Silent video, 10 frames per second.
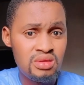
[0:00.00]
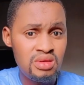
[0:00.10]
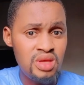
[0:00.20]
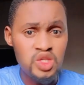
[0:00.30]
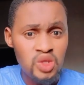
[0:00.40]

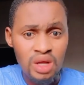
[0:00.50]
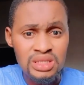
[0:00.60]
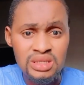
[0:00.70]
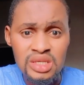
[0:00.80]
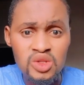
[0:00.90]
It's not
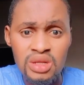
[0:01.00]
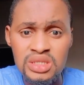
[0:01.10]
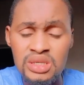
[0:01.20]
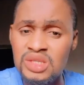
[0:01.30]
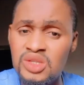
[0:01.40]

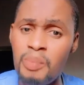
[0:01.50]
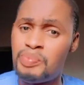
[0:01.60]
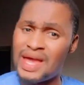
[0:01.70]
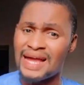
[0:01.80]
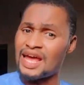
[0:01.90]

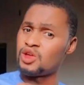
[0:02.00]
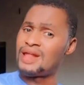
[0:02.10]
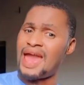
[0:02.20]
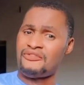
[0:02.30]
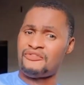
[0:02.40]
bigger than your
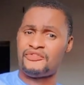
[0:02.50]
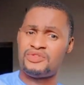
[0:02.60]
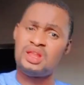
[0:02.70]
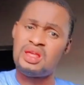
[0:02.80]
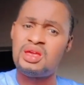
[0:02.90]
life,
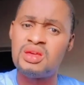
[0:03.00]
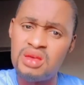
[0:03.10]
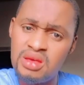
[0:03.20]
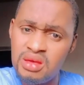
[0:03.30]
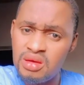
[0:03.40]
Kimmy.
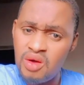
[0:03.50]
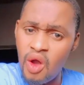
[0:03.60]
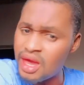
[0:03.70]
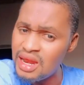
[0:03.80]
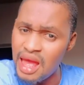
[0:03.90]

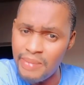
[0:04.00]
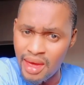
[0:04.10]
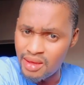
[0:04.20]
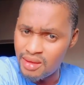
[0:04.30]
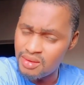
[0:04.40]
Okay, Meme.
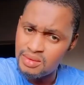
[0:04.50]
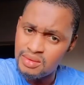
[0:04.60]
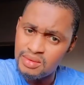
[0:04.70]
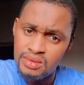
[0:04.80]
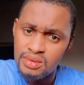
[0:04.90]

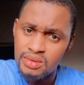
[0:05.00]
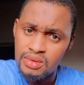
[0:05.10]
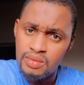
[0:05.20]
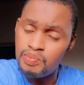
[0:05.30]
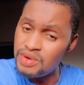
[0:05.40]

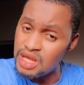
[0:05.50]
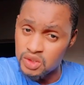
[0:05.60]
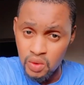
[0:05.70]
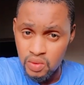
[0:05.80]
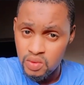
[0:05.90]

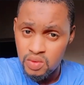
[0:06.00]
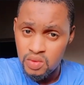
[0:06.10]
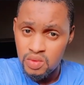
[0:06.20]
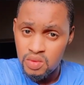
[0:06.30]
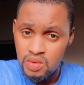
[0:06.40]

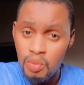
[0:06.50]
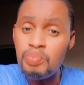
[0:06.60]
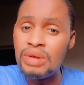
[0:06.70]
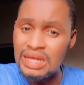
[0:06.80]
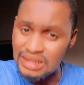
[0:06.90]

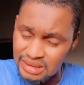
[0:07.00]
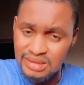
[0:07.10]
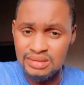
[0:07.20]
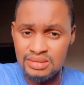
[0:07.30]
Please.